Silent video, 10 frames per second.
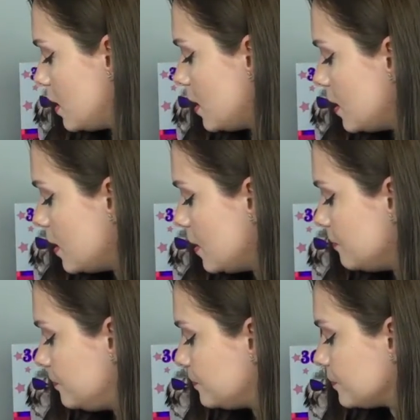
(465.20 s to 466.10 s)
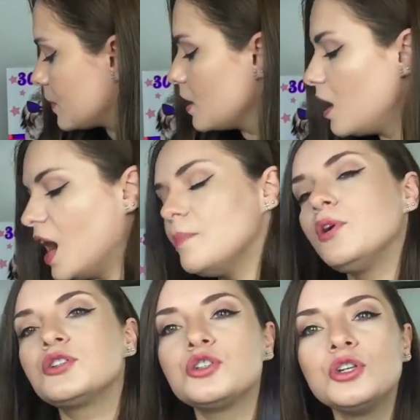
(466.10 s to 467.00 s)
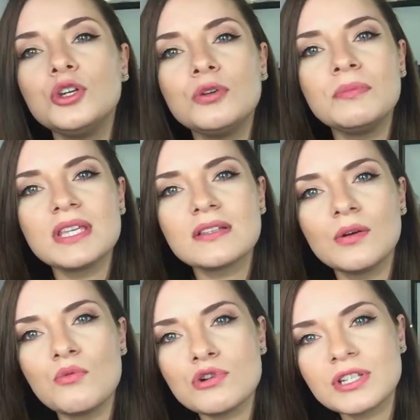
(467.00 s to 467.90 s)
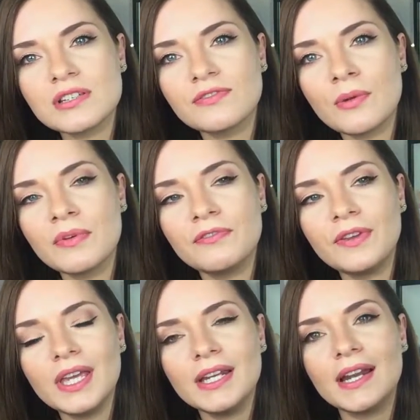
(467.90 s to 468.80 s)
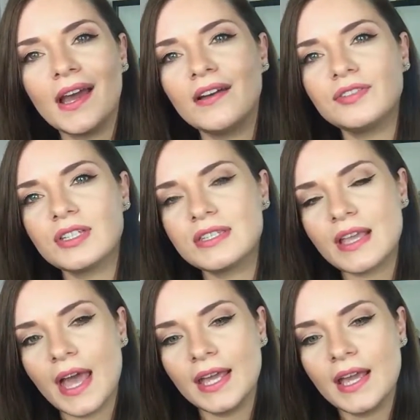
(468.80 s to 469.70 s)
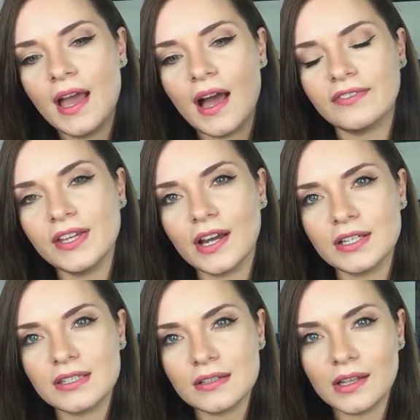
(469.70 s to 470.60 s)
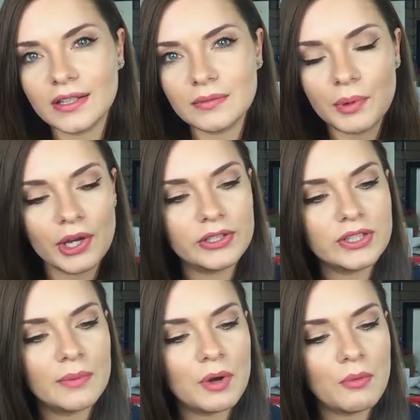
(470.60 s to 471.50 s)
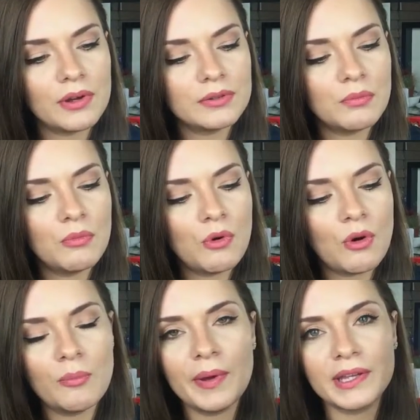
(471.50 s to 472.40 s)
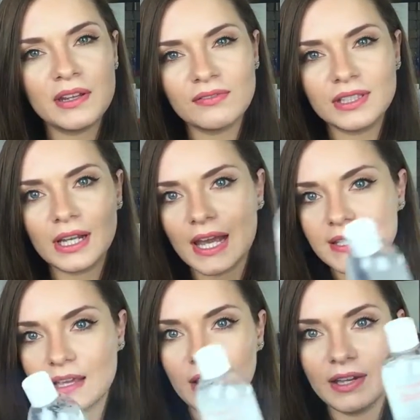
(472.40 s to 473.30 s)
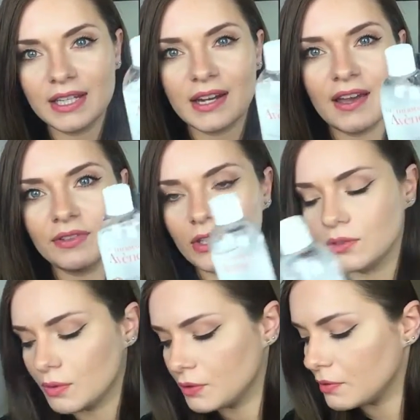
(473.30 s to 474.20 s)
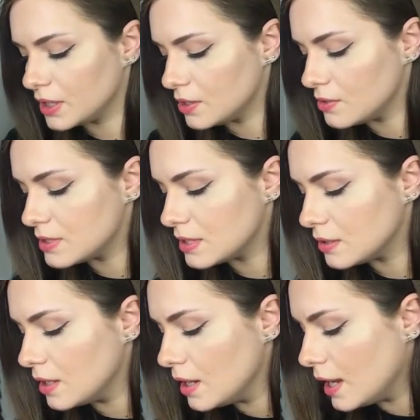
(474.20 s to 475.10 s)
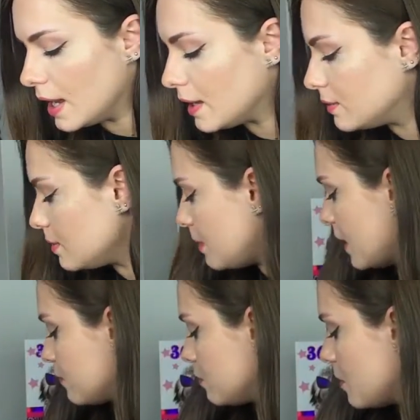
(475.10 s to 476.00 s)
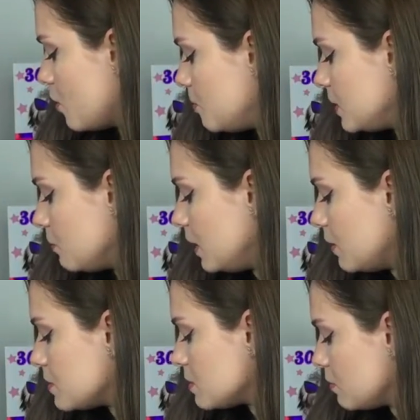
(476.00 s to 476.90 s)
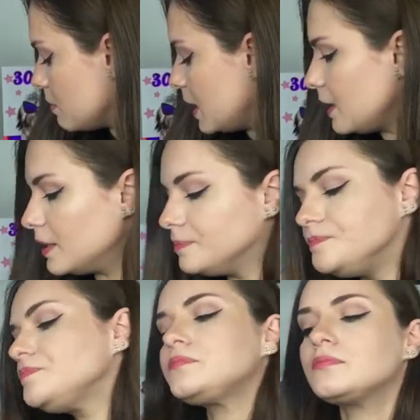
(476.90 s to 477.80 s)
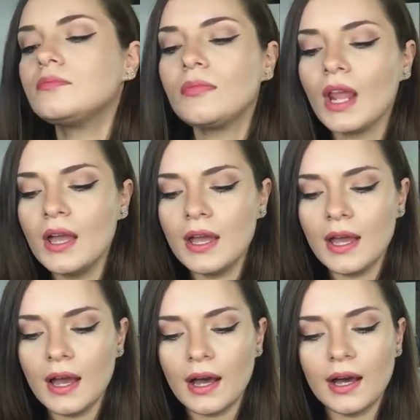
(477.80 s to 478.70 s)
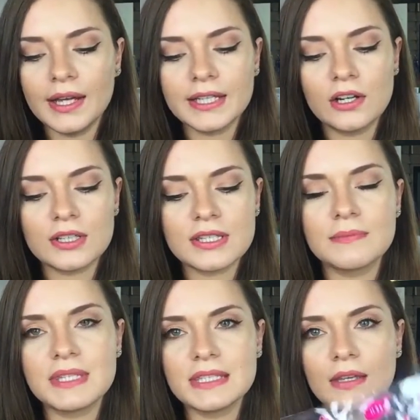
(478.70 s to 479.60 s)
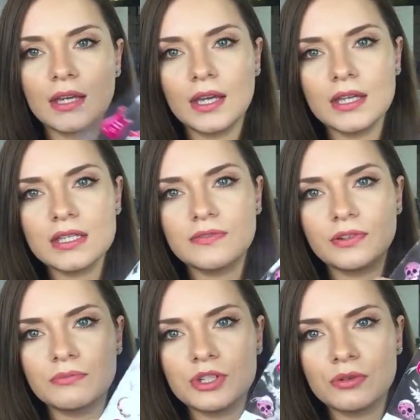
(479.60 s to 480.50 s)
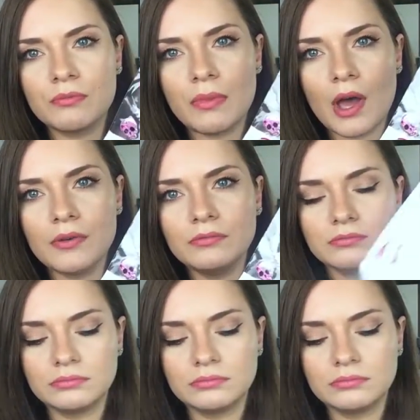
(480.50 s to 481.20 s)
I bought two micellar waters from Avene, and I have to say, I think I still like the Bioderma one more, but nevertheless, I like it. I have the other one already used in the bathroom. I opened it while I was in Romania. I got some stickers from Jumbo.